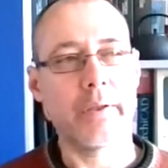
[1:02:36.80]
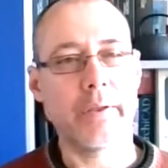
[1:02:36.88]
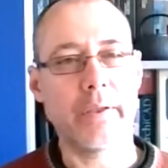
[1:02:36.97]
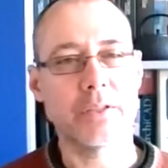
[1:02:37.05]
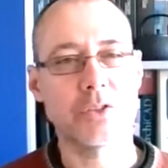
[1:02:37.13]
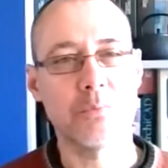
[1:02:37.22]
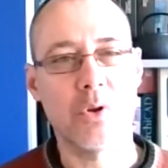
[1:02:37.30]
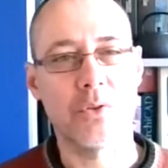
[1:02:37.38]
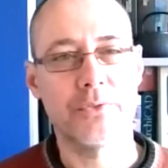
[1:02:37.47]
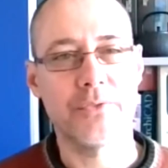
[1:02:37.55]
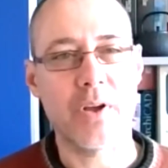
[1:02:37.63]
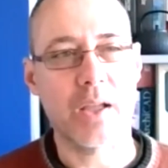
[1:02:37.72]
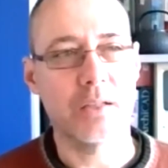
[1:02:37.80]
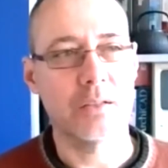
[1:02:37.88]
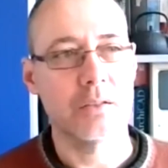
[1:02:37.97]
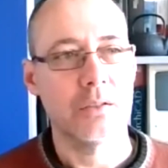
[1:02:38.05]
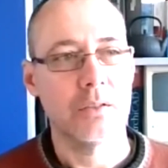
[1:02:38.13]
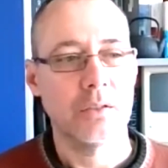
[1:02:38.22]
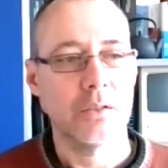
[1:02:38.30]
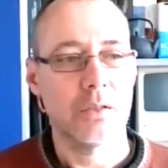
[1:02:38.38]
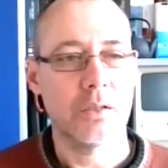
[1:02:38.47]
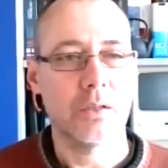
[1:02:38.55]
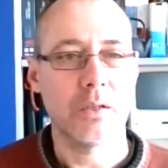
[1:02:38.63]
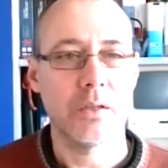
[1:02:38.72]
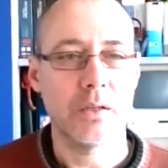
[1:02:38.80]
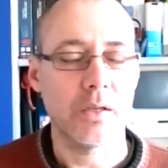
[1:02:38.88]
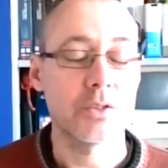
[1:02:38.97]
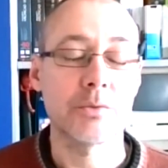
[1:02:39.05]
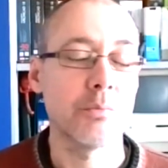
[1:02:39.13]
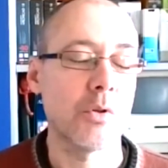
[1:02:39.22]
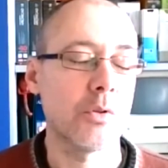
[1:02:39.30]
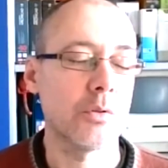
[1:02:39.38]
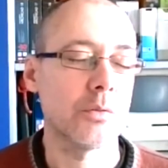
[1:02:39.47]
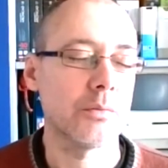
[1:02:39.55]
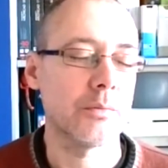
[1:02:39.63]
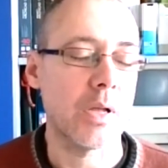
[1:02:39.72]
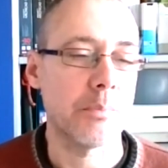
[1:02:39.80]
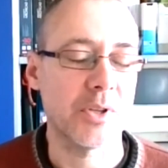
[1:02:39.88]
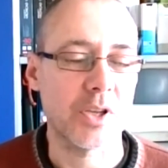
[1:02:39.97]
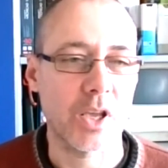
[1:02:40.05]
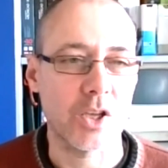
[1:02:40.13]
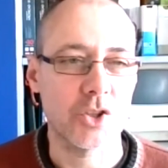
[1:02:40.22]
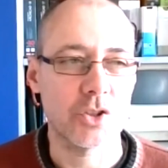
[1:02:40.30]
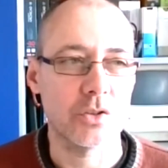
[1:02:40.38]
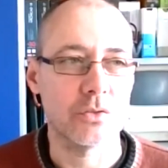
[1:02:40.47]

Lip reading: a small file, a small application